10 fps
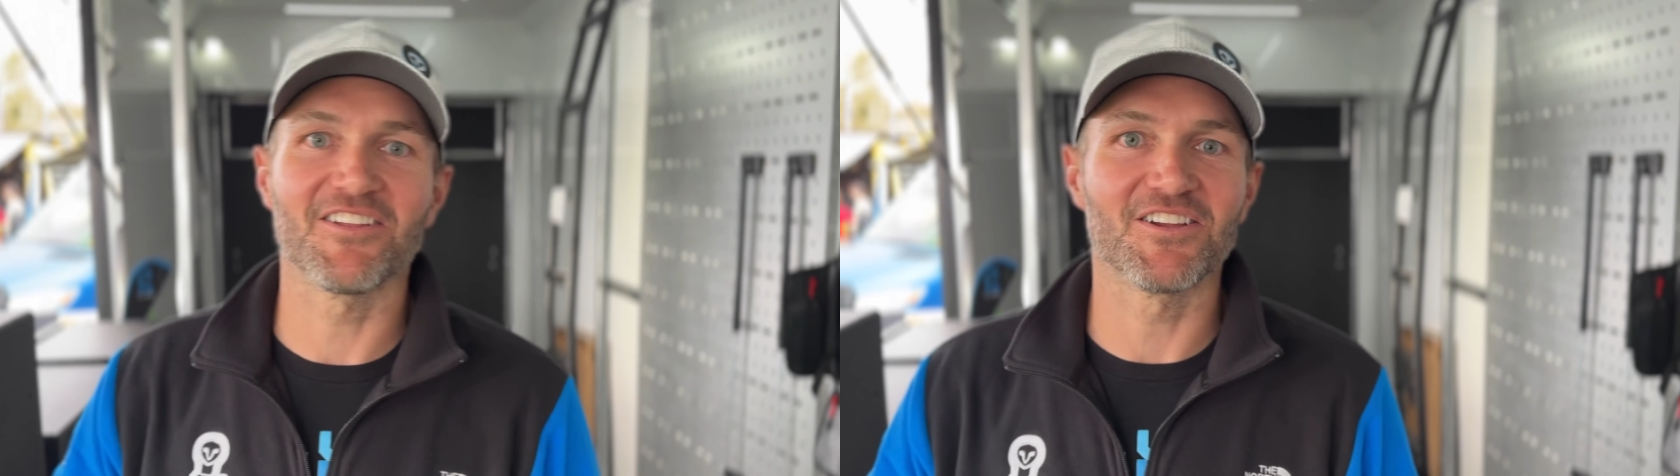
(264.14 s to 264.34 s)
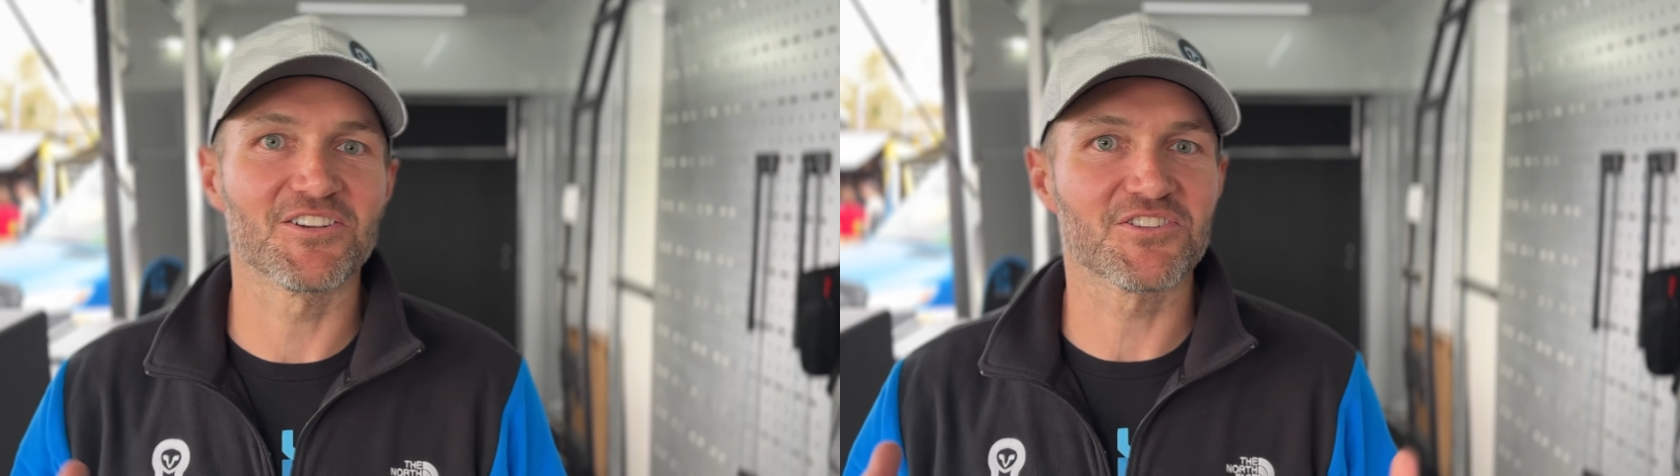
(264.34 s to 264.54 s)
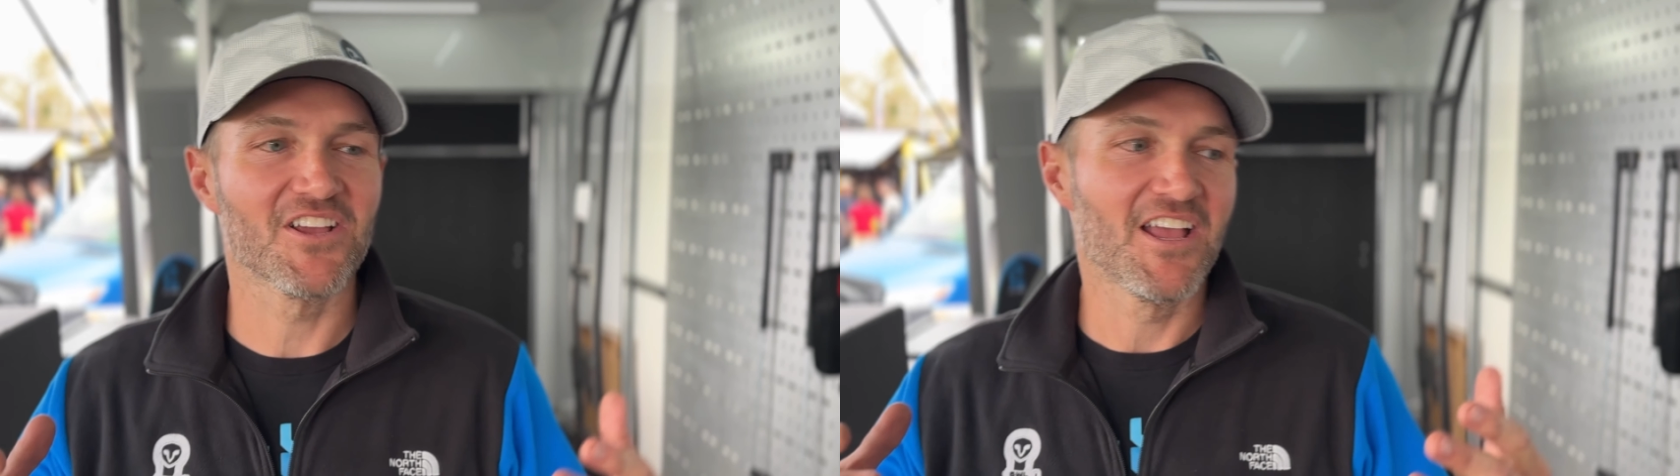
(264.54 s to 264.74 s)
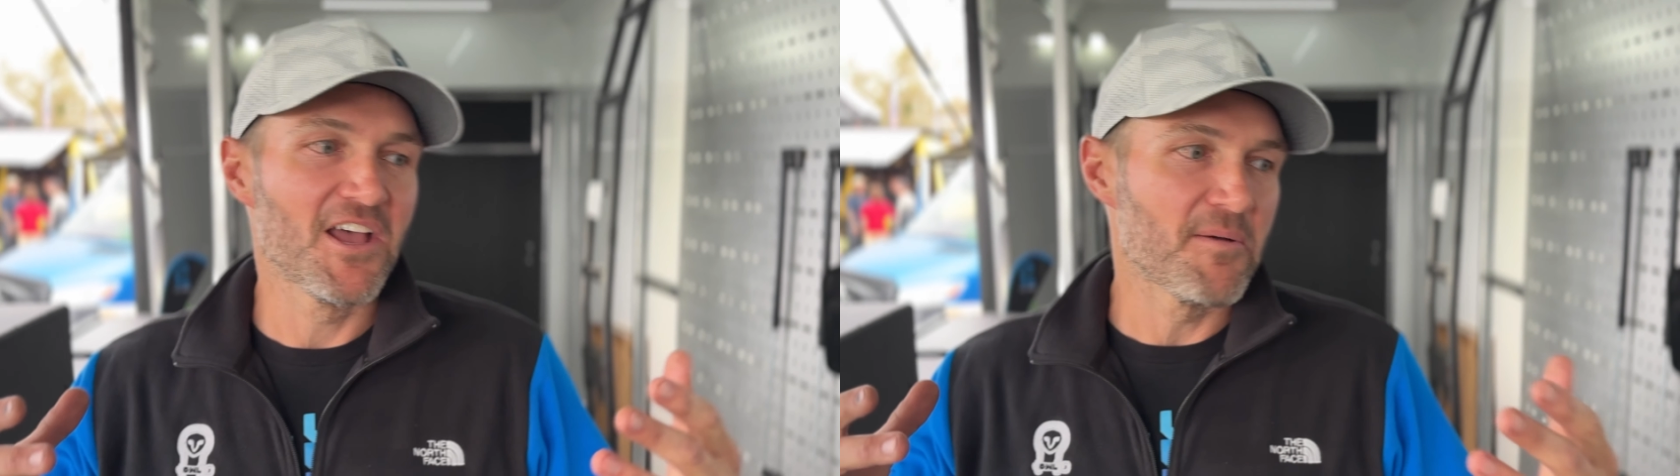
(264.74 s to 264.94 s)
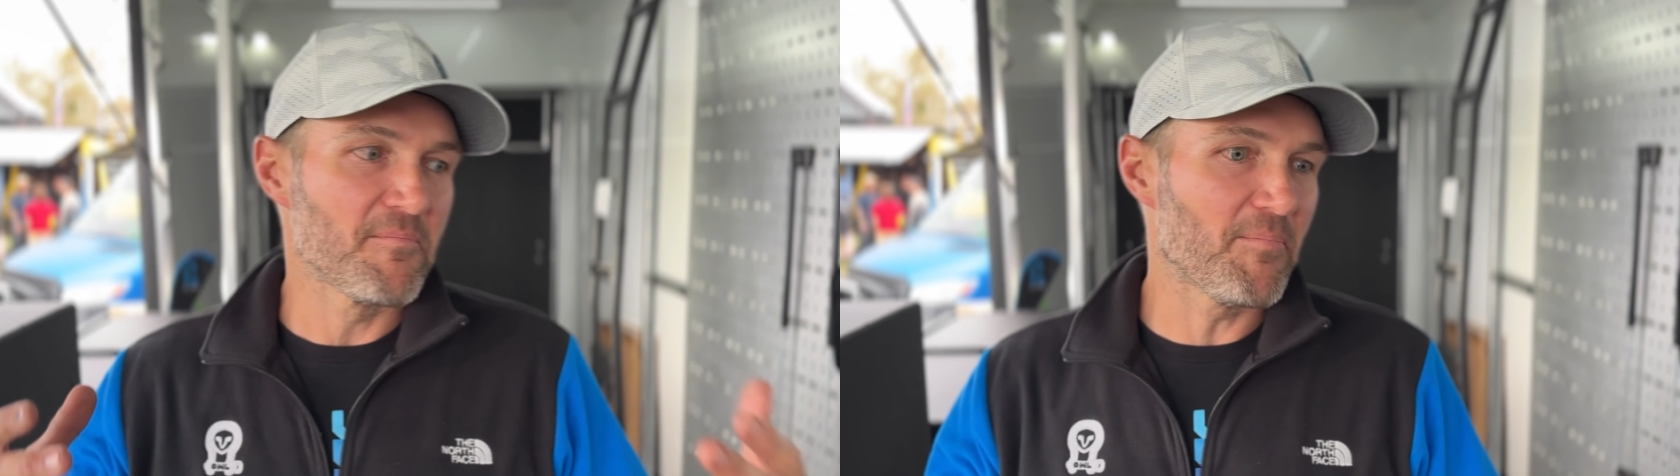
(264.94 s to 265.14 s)
There's
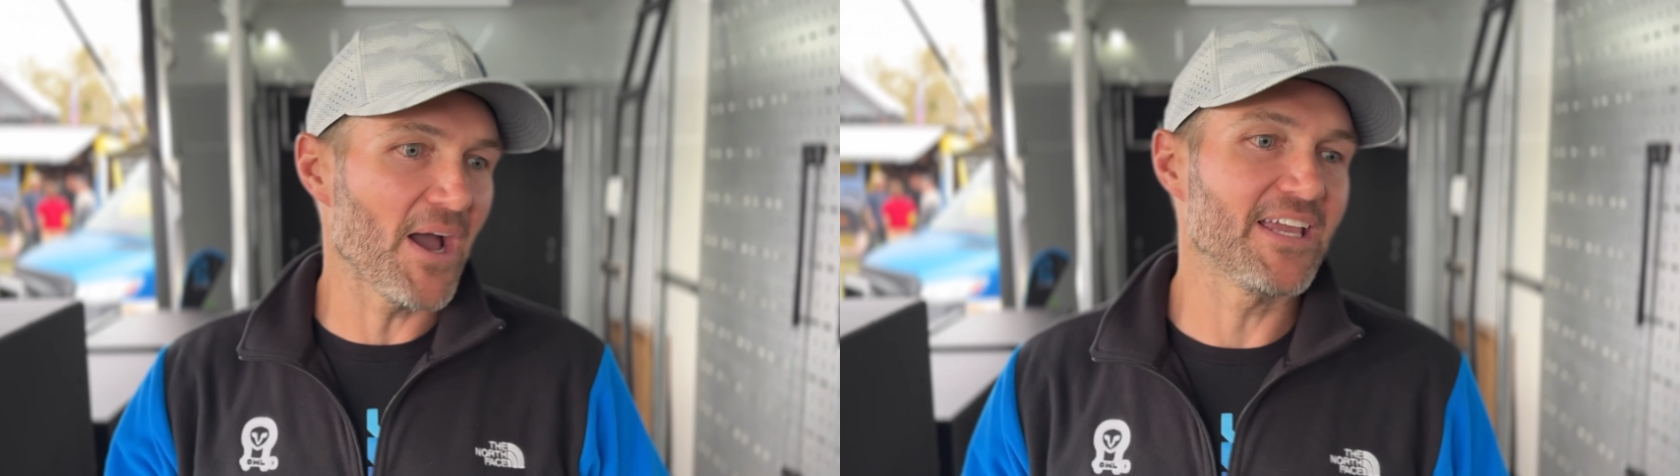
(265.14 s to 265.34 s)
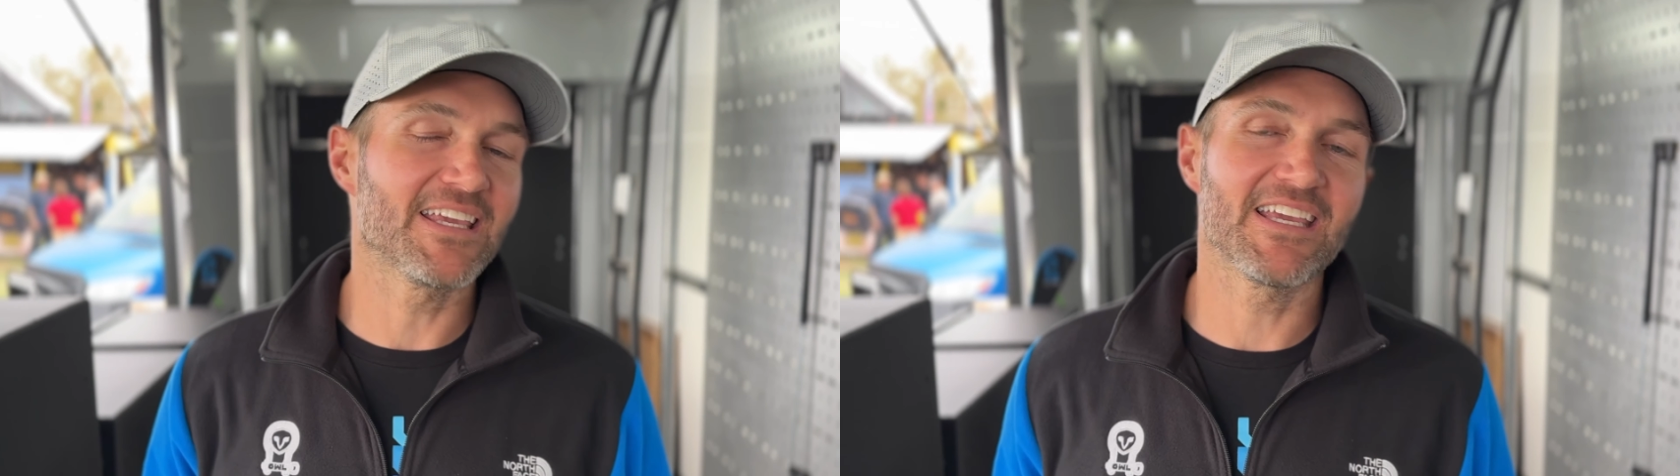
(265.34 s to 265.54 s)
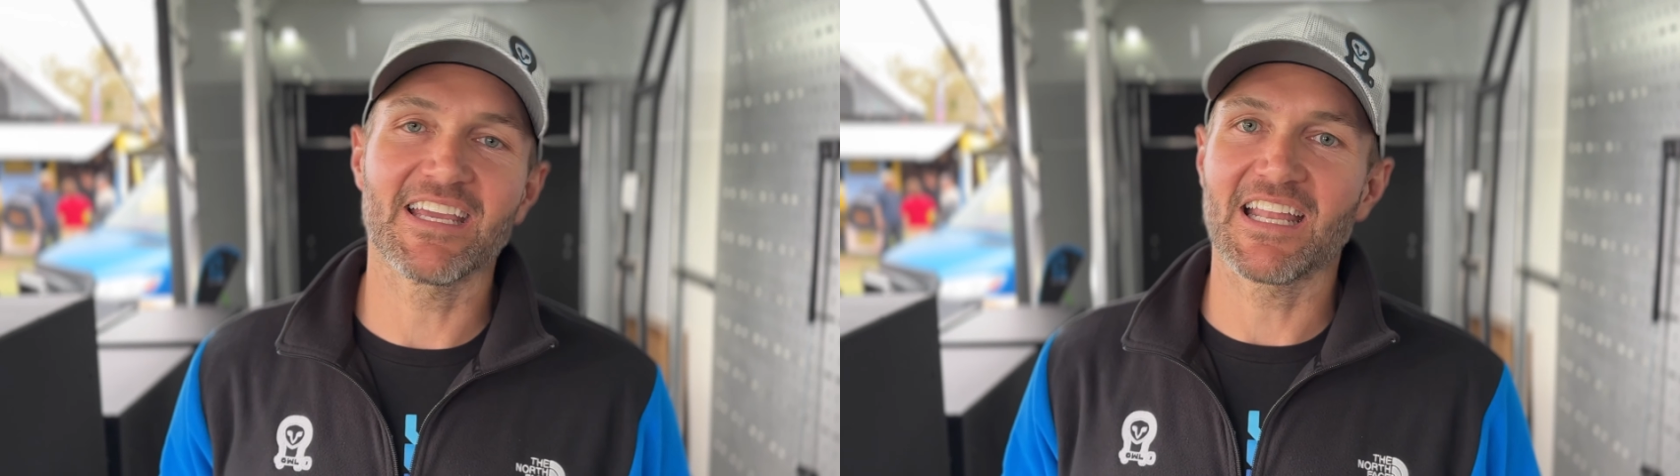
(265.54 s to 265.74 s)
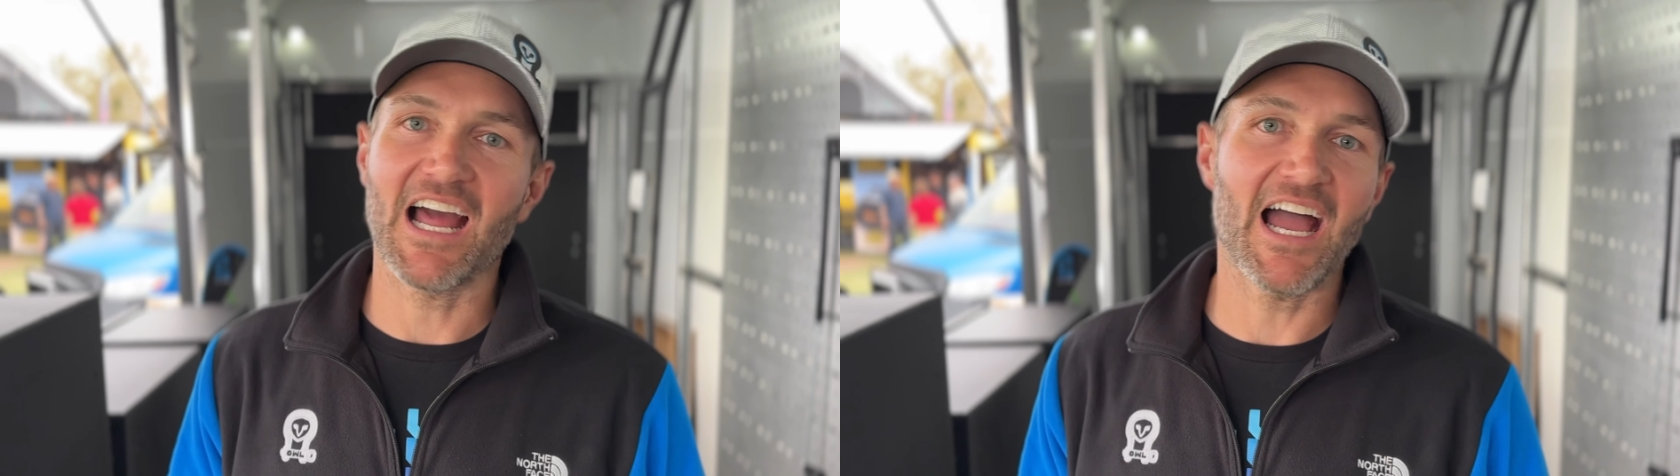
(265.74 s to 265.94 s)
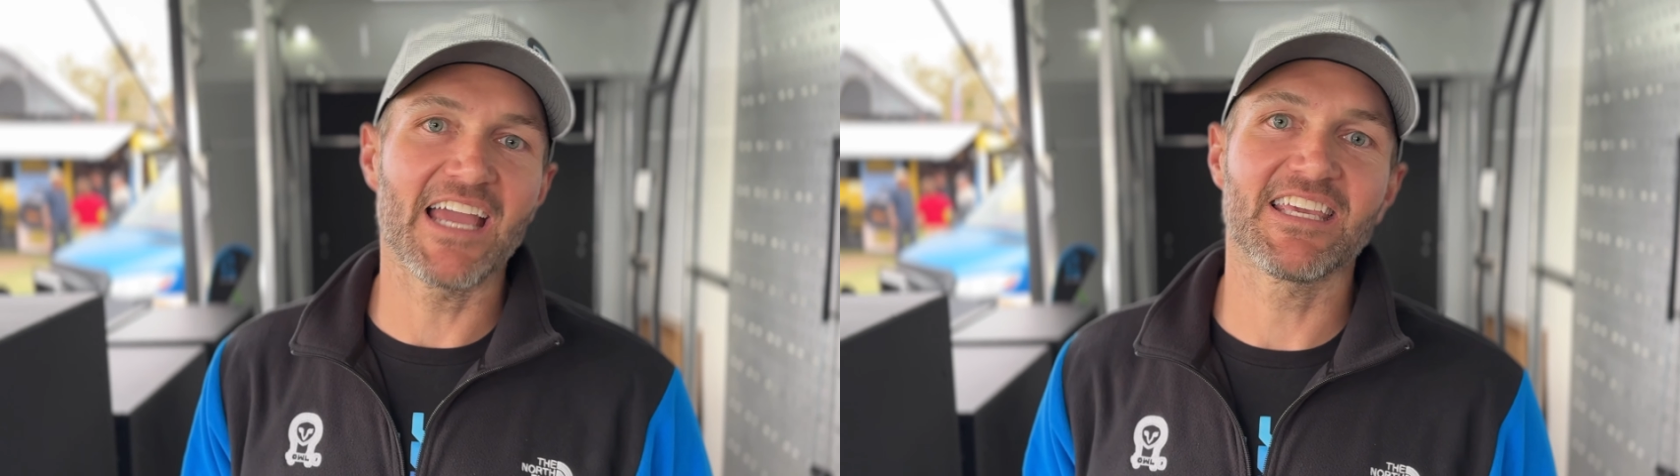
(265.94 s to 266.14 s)
biking and
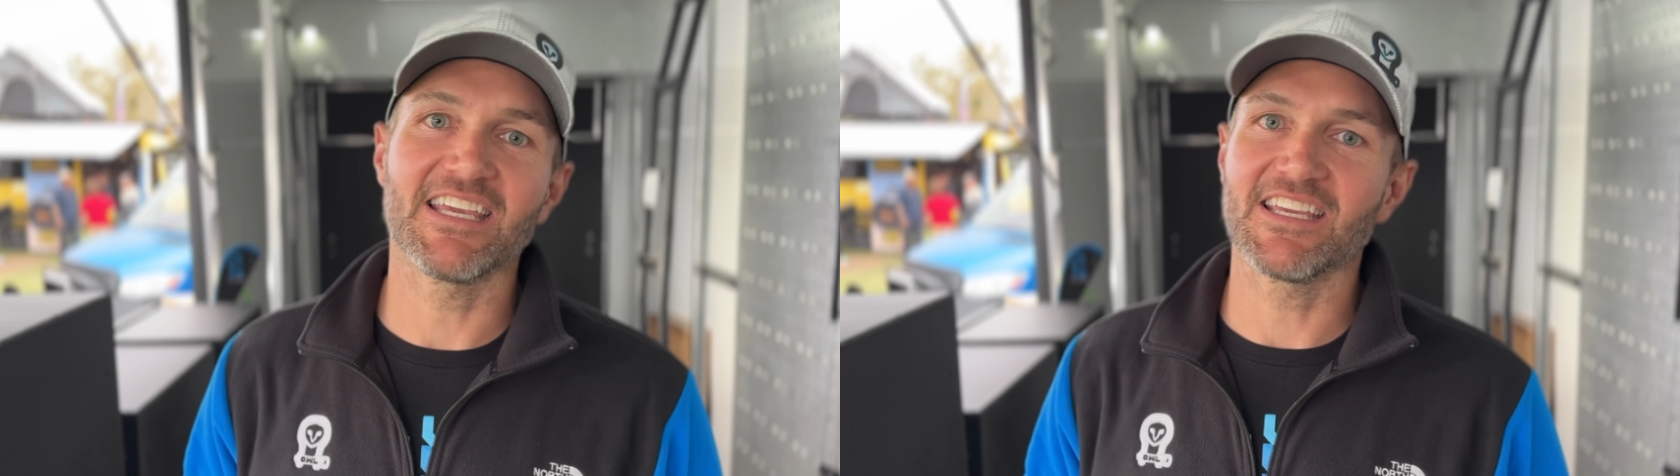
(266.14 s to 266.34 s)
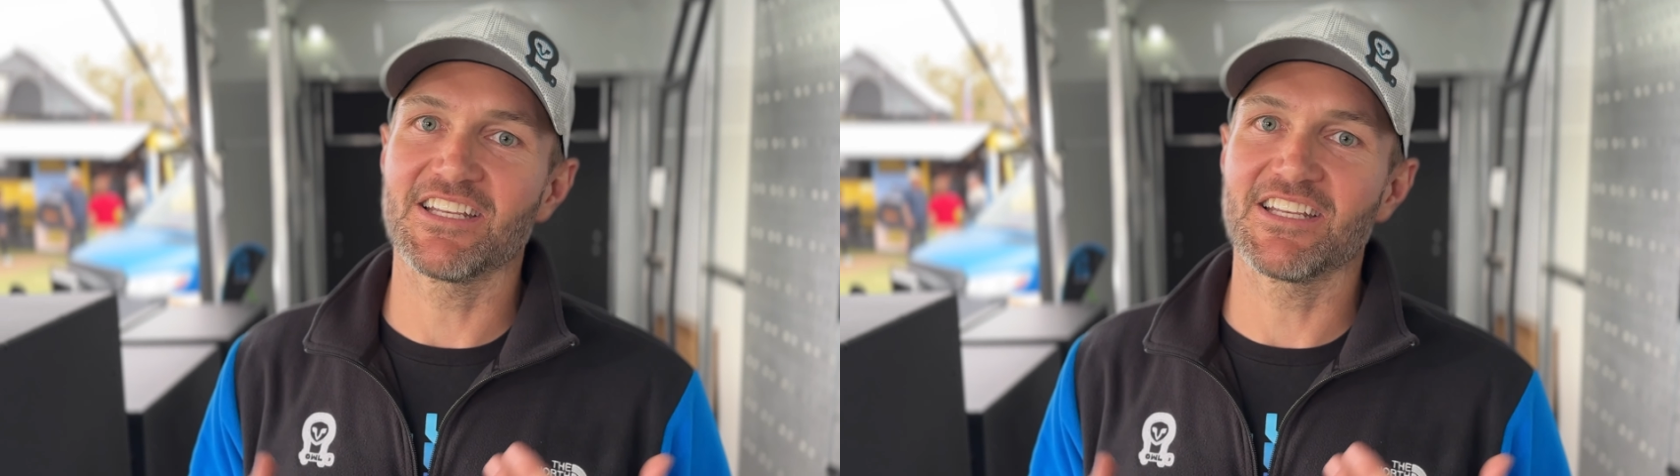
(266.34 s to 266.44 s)
hiking,